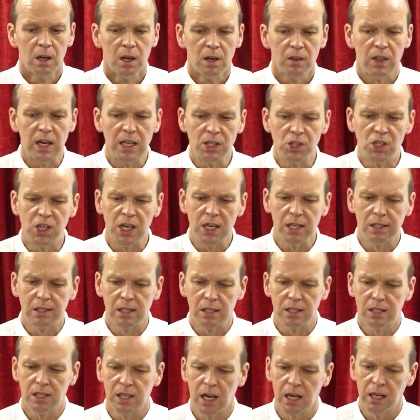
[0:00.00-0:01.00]
Then
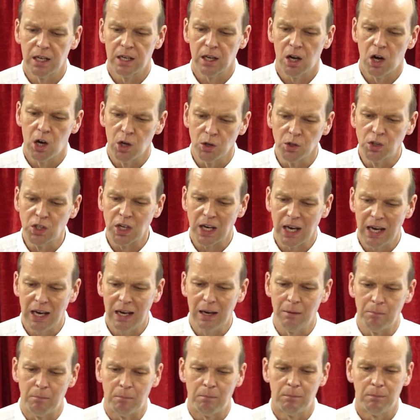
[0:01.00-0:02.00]
Jesus said unto
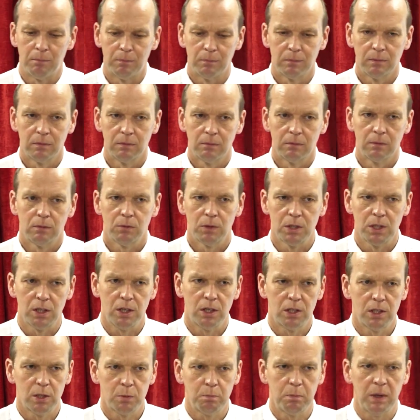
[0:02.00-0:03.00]
him, Was he
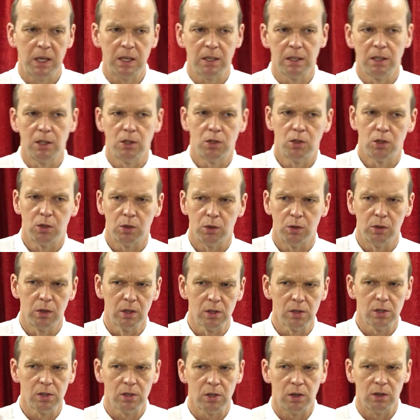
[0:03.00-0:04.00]
speaking to
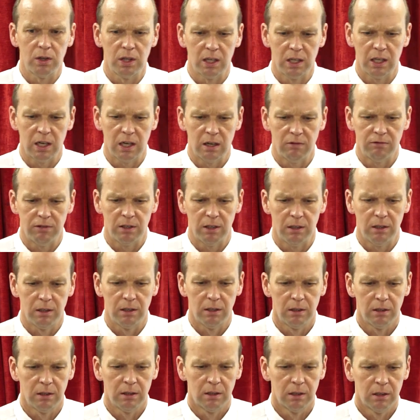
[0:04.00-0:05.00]
Judas or the devil?
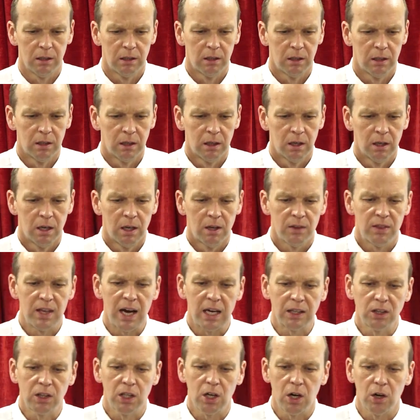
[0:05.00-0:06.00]

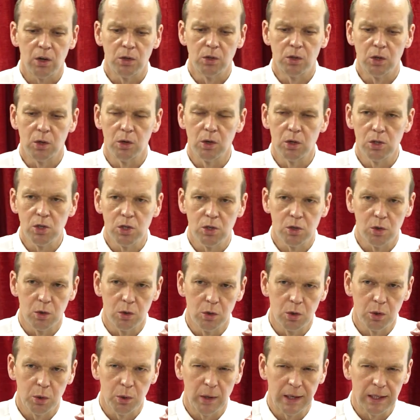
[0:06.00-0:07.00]
That thou doest, do
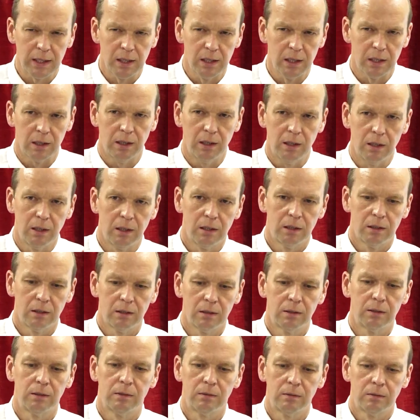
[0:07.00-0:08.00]
quickly
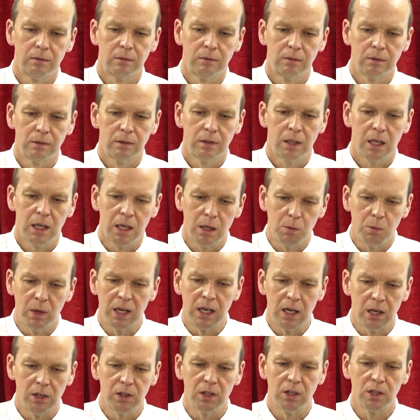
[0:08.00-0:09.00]
and he
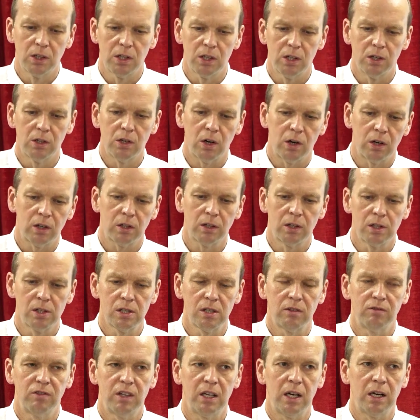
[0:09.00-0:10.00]
went out into the darkness
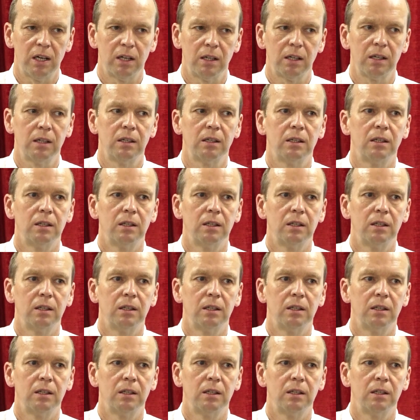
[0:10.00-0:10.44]
of night.